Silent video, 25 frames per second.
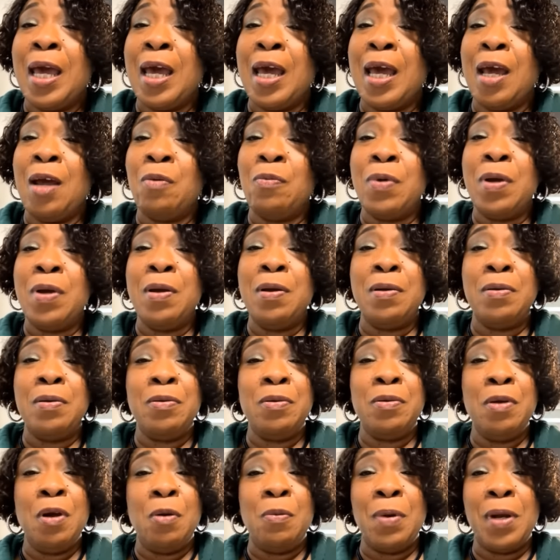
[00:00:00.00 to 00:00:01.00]
And
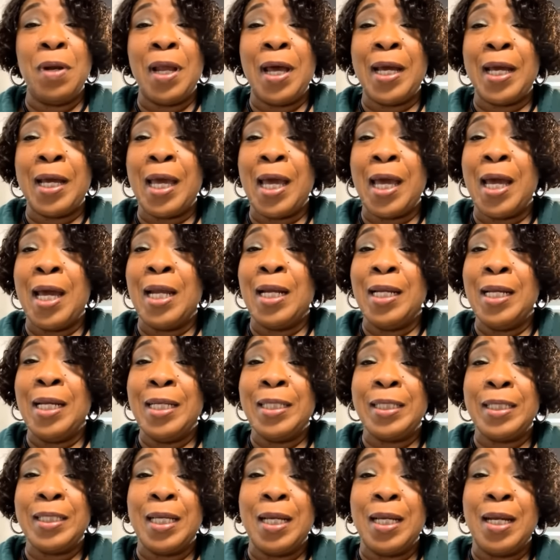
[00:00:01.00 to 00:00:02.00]
we, you know, we're like, hey,
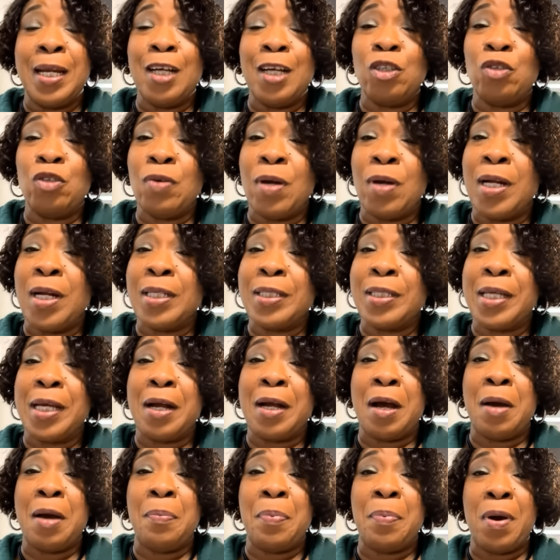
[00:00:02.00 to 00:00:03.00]
listen, they're trying to
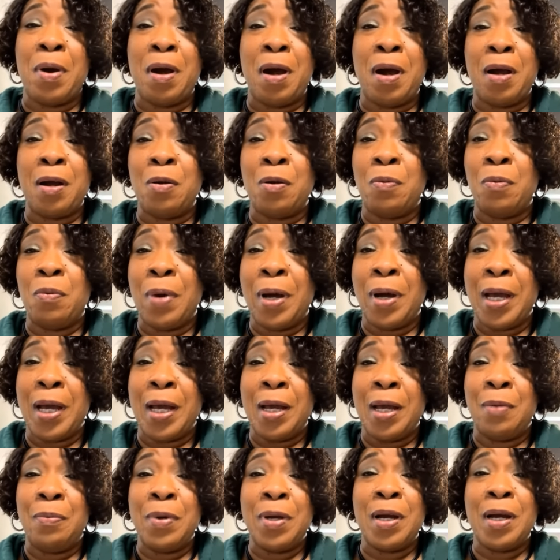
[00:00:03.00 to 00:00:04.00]
take our park away.